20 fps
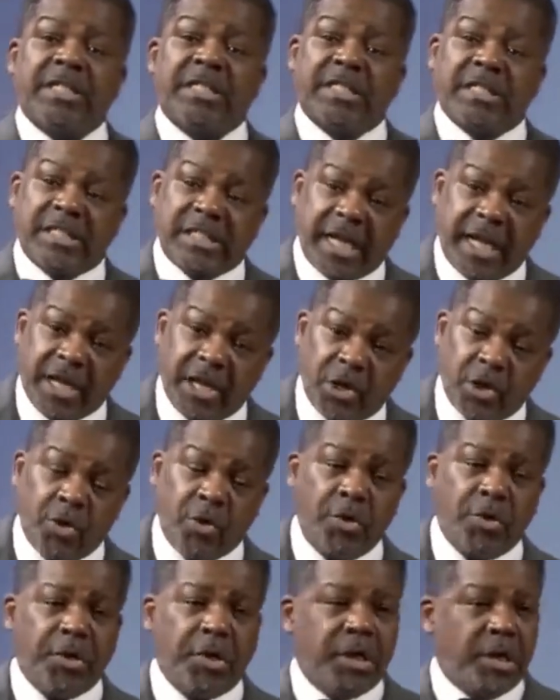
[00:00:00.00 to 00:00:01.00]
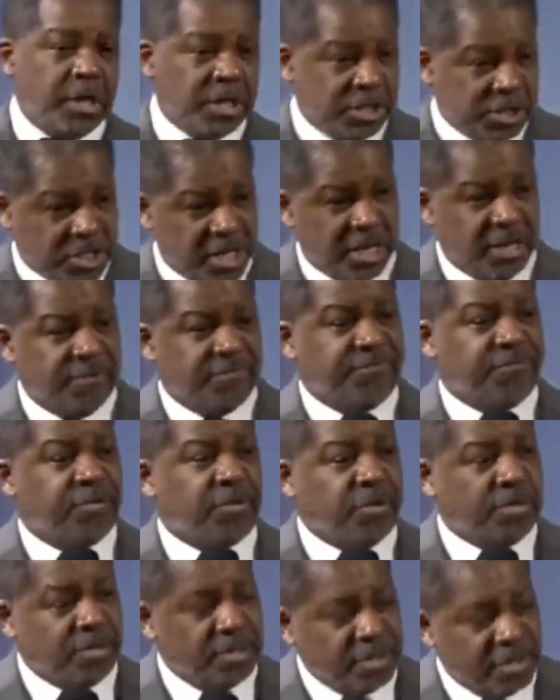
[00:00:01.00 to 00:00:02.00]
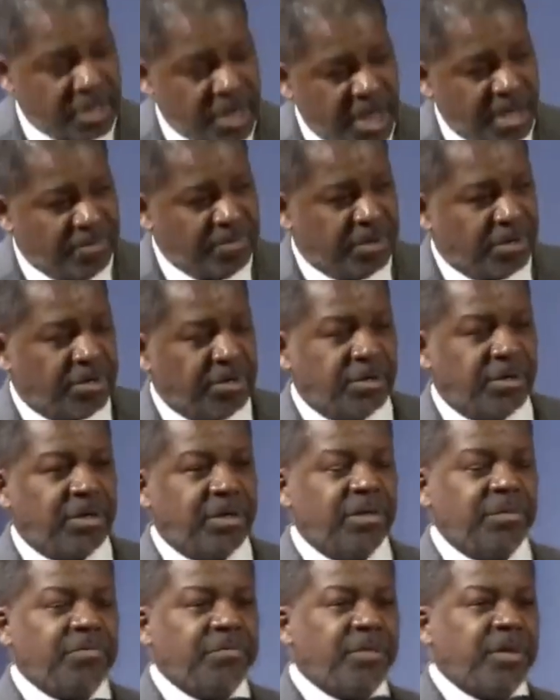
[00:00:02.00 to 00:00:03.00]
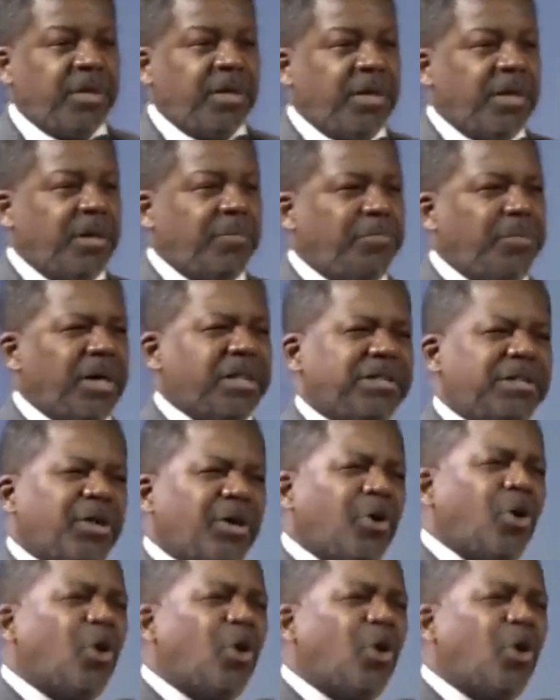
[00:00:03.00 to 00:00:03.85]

single sinful neighborhood, but the